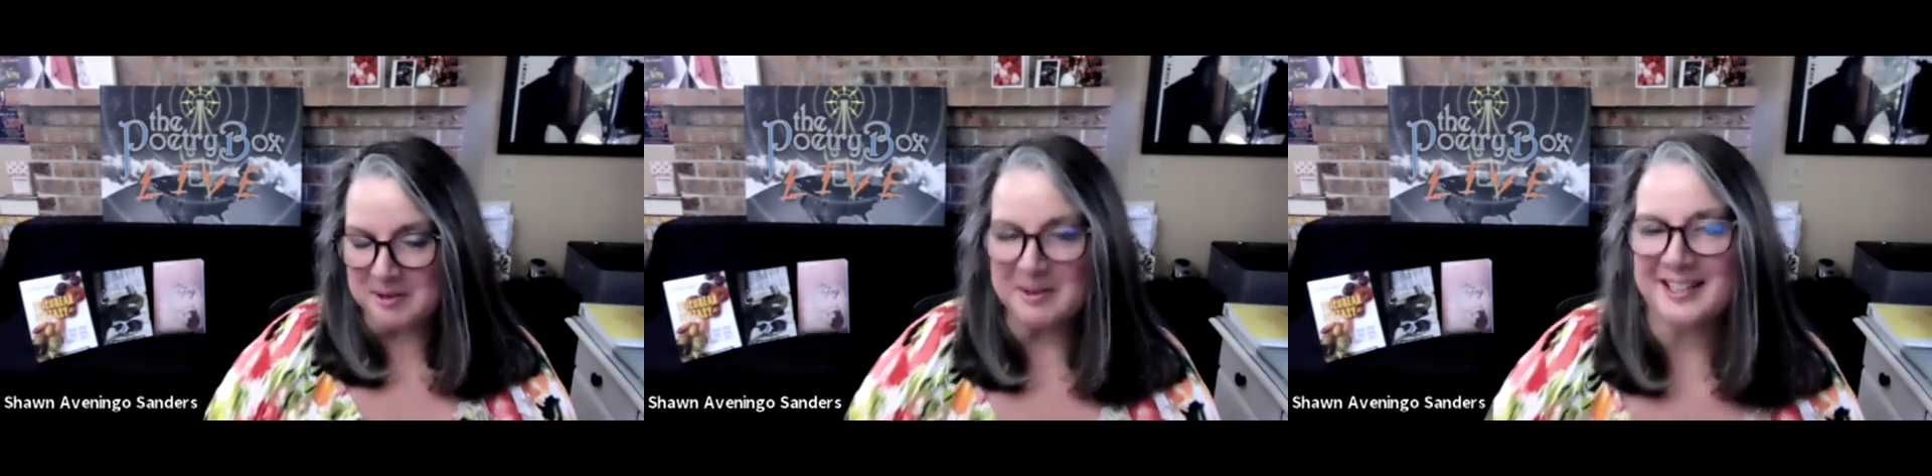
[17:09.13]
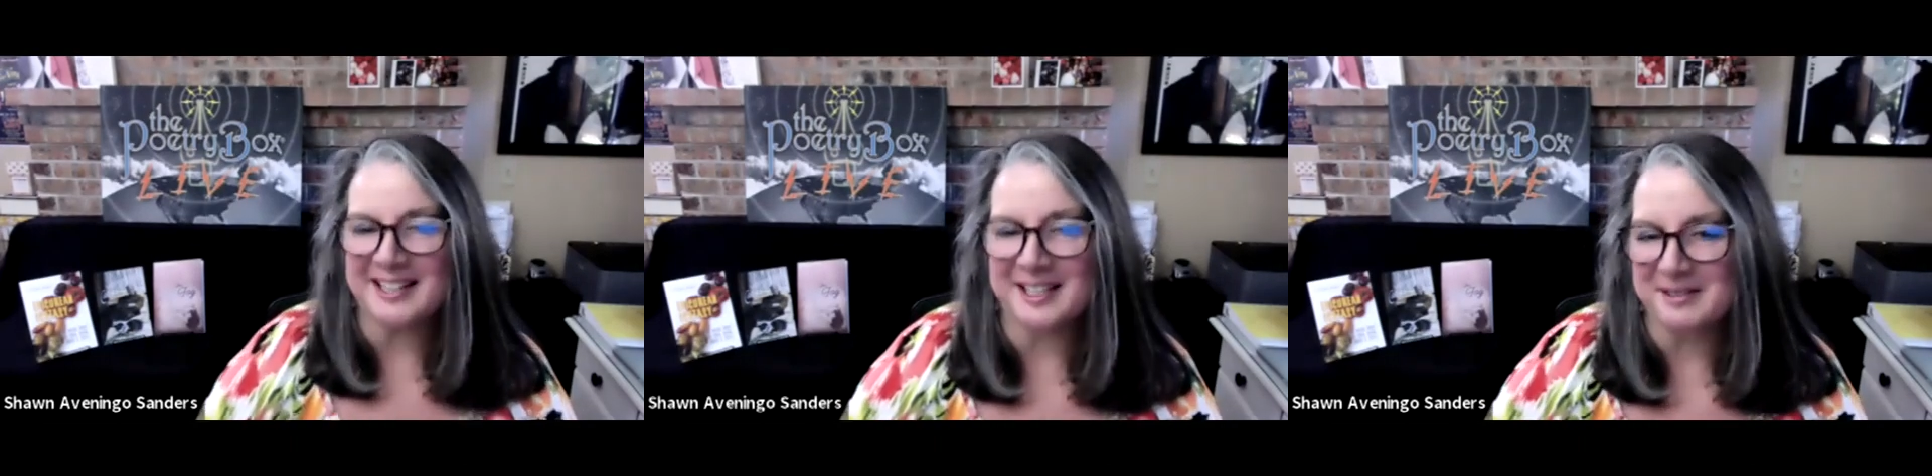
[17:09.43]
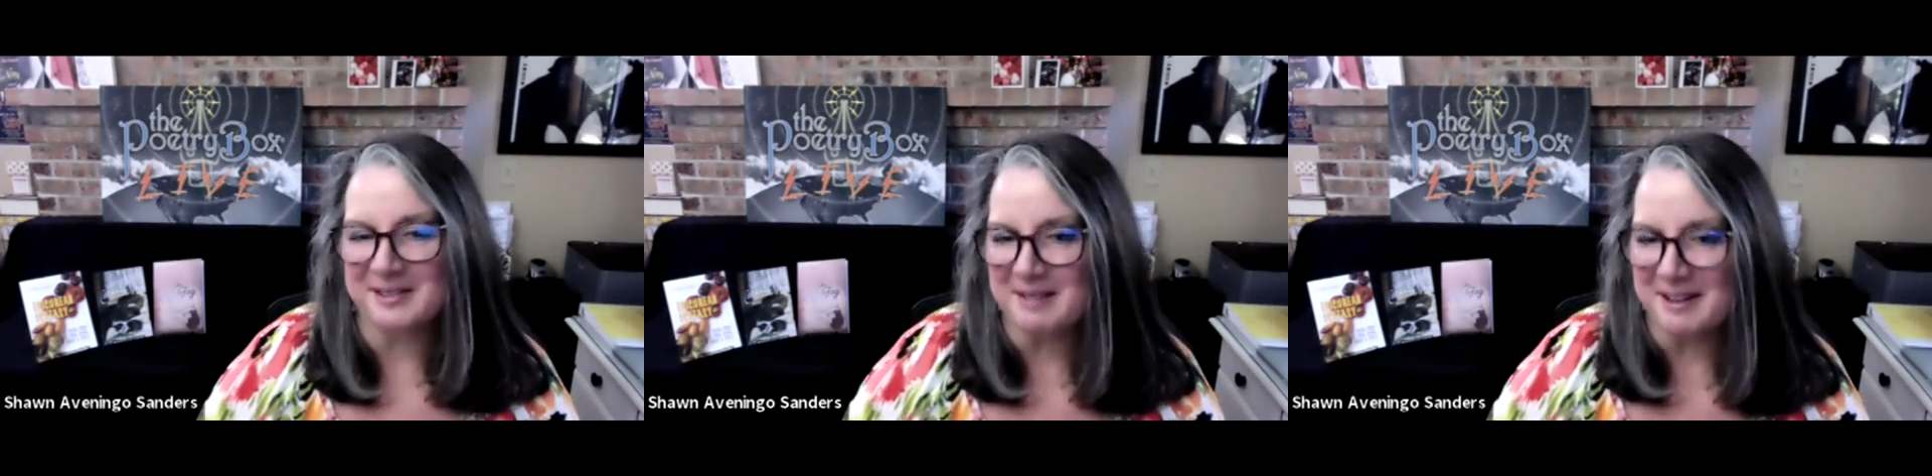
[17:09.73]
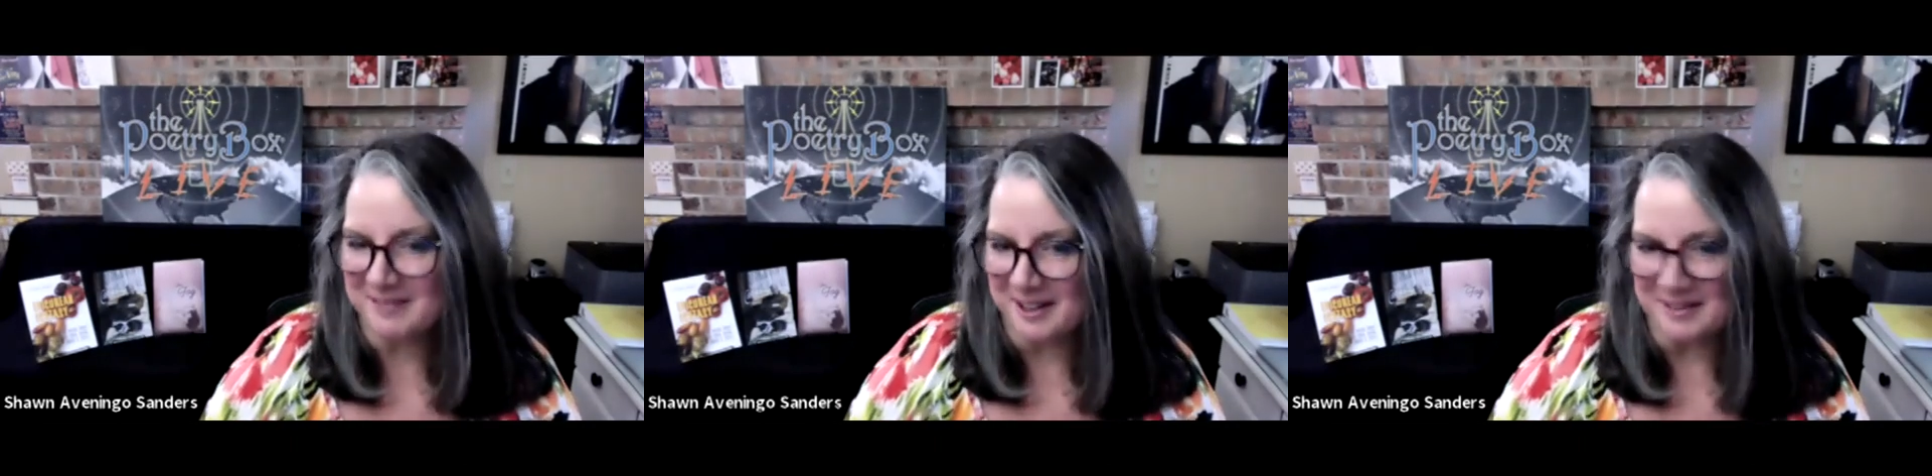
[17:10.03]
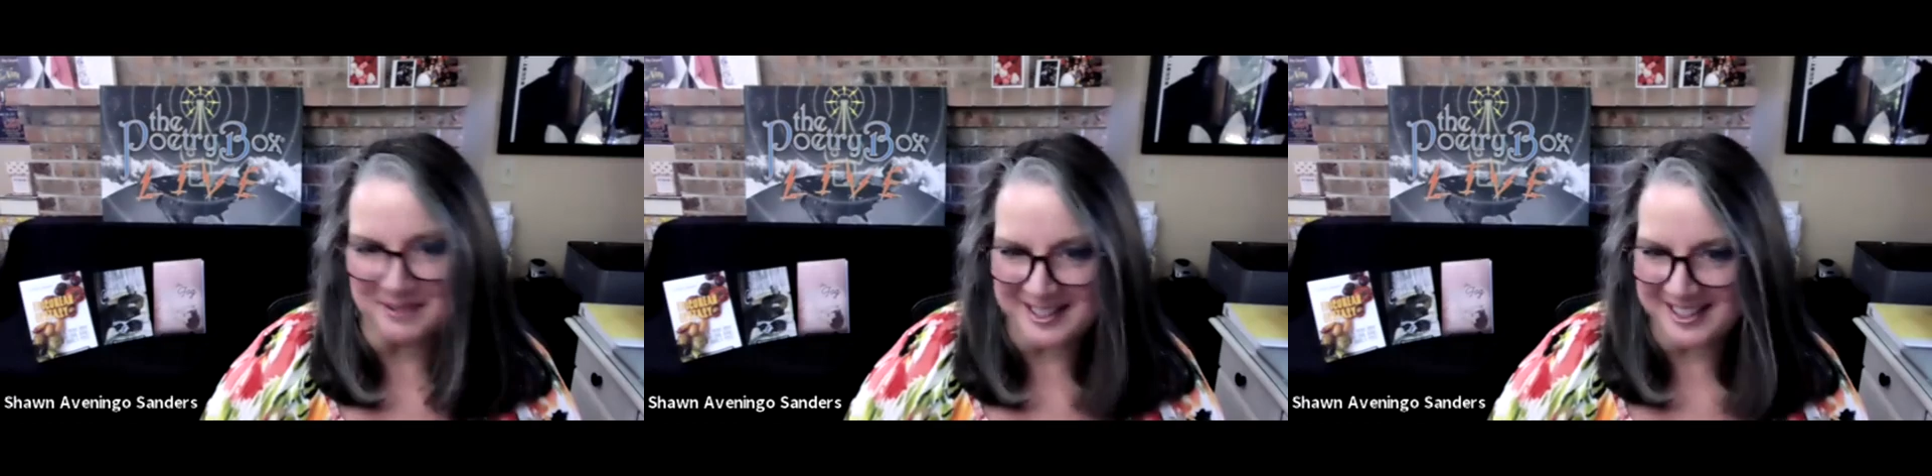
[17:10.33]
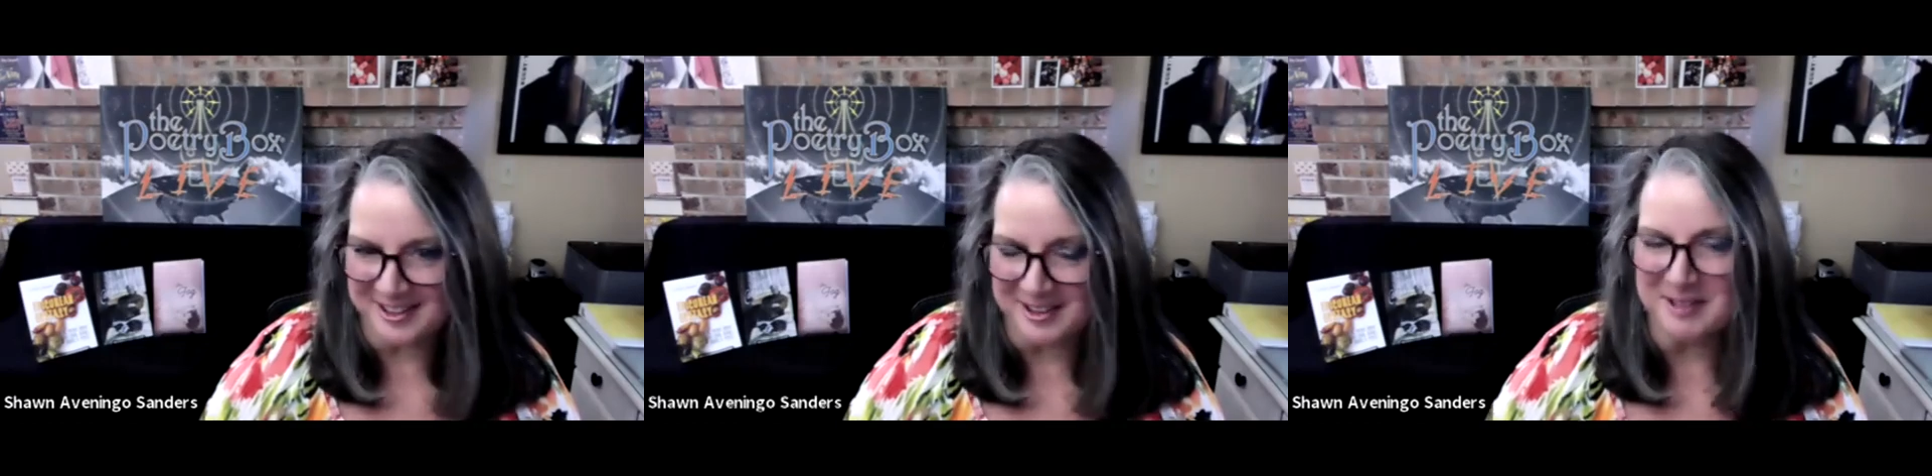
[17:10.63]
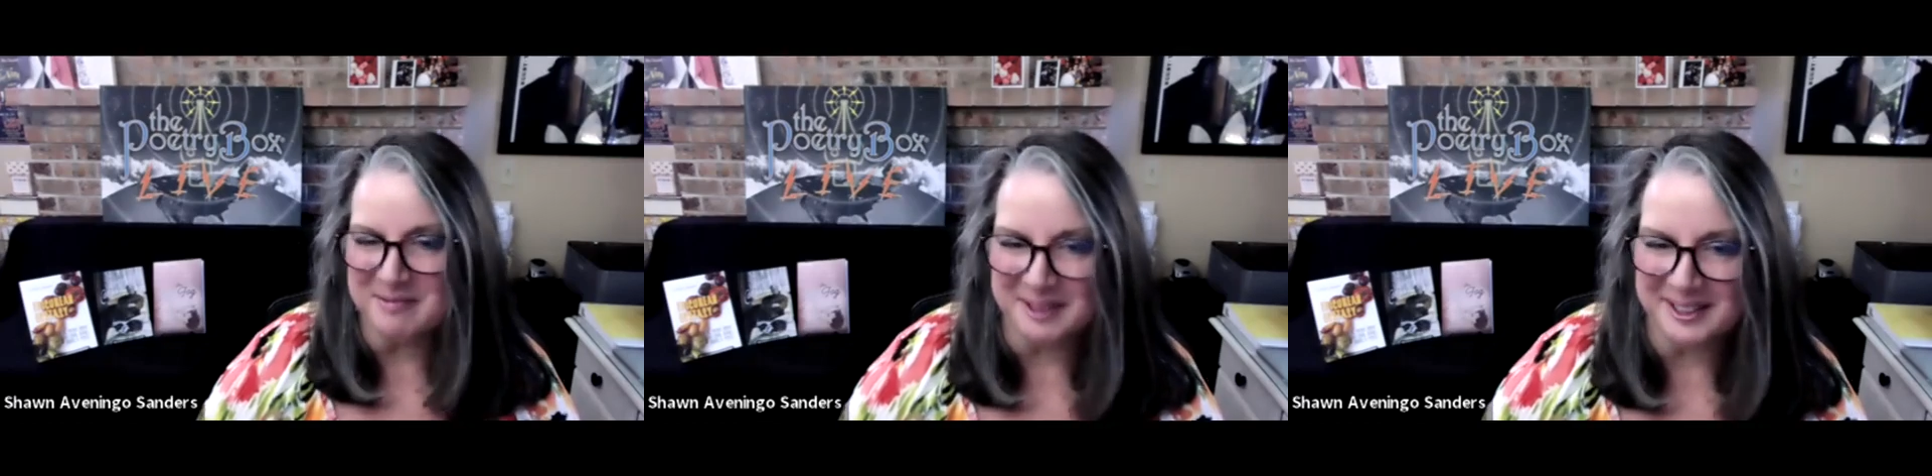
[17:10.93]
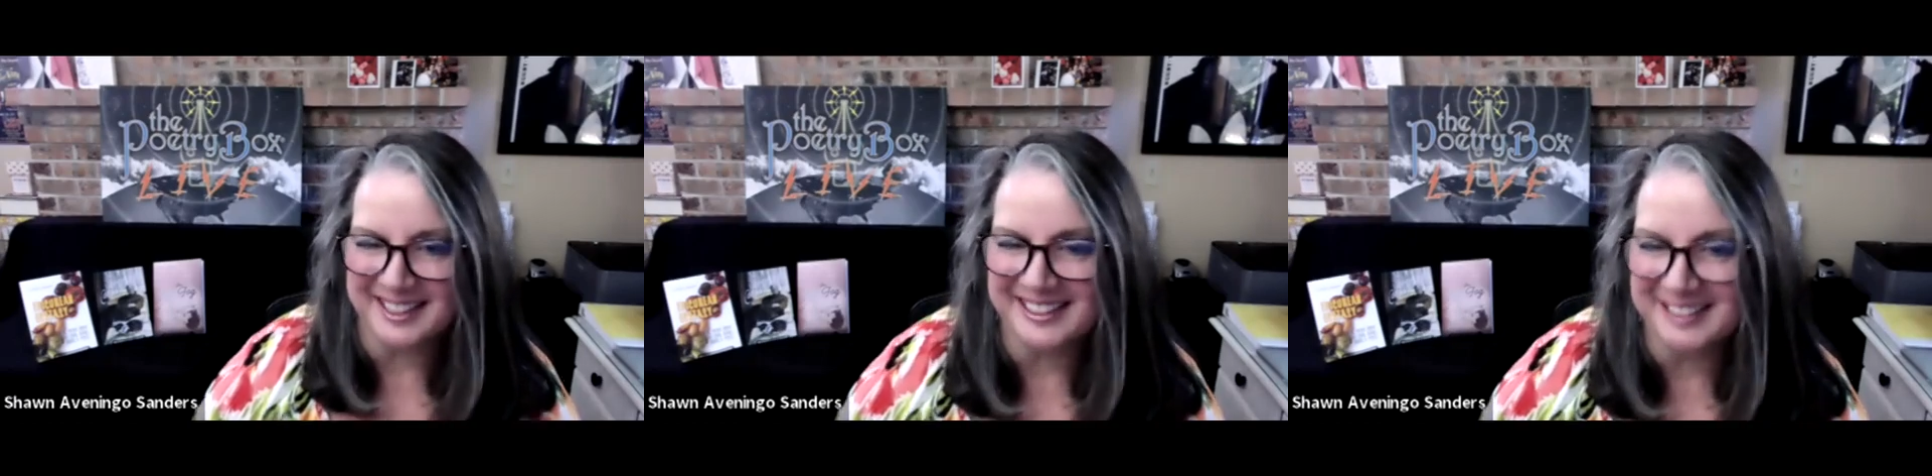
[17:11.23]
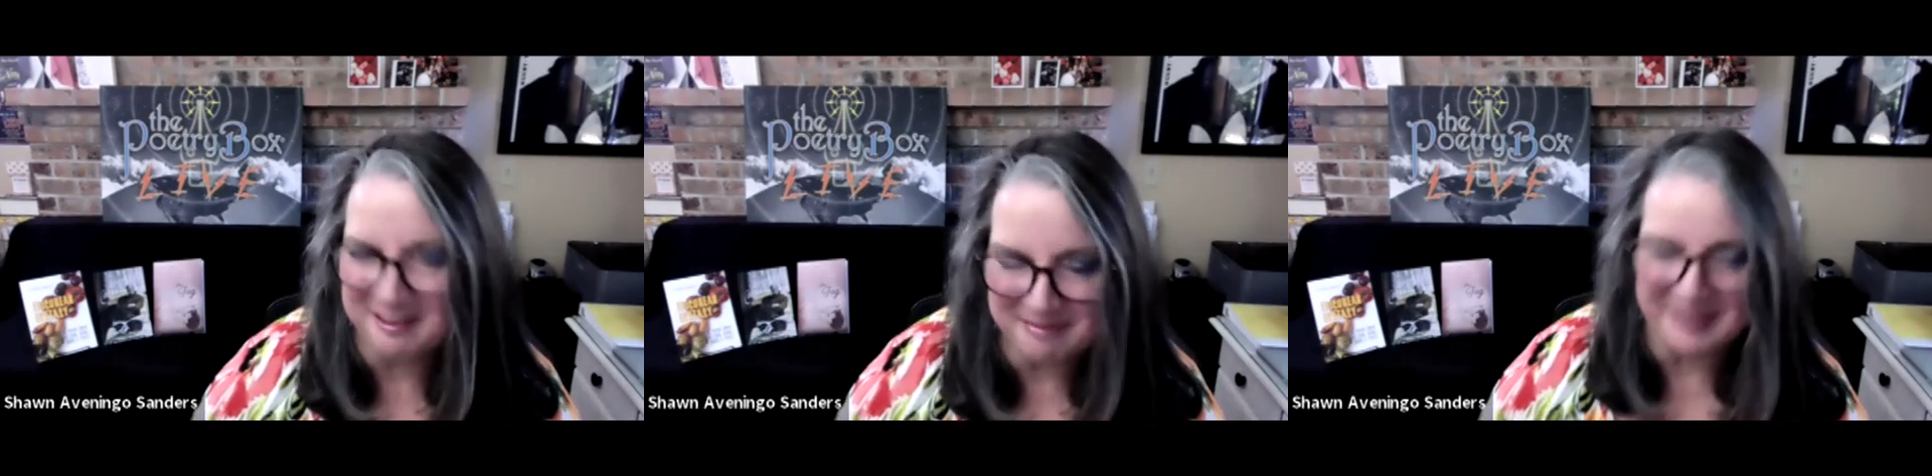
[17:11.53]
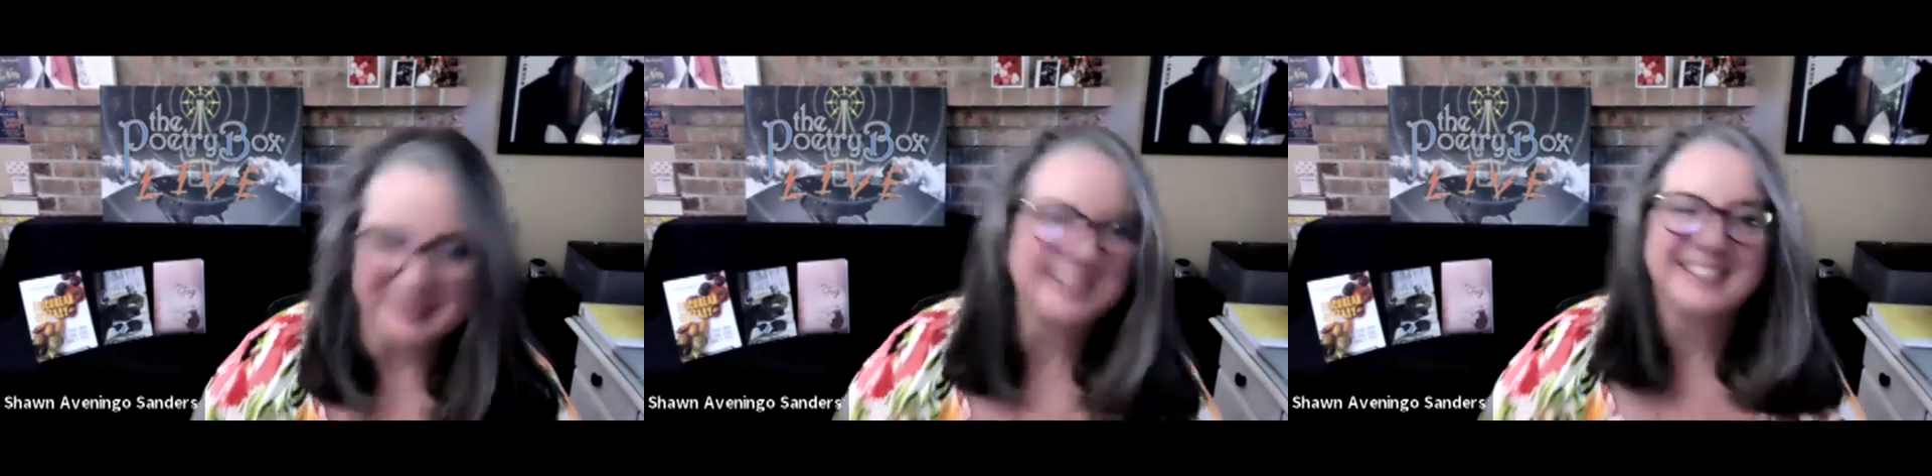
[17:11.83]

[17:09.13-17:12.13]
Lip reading: because that's one of my favorites in the whole book. I love penguins.